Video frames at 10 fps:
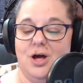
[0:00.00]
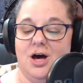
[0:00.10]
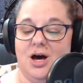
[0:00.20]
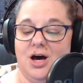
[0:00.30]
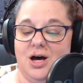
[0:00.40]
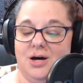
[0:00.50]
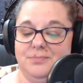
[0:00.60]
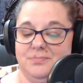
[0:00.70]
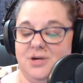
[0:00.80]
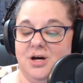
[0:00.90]

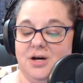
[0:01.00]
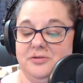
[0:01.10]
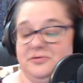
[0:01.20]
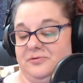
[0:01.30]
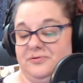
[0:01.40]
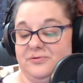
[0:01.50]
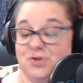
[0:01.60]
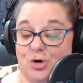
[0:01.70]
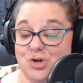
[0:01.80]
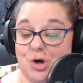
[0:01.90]
of
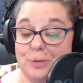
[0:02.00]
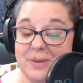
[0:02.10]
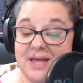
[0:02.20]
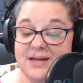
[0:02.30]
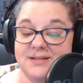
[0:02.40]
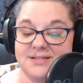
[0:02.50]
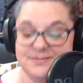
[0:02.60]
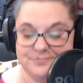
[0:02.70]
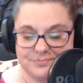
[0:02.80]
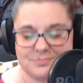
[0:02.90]
Jar Jar Binks
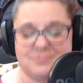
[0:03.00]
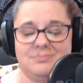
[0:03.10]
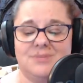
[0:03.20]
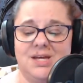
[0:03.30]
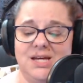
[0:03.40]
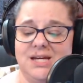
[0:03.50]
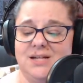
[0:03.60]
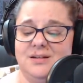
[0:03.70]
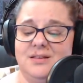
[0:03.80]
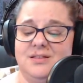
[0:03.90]

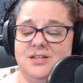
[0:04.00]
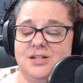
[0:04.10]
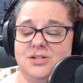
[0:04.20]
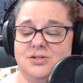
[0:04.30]
in the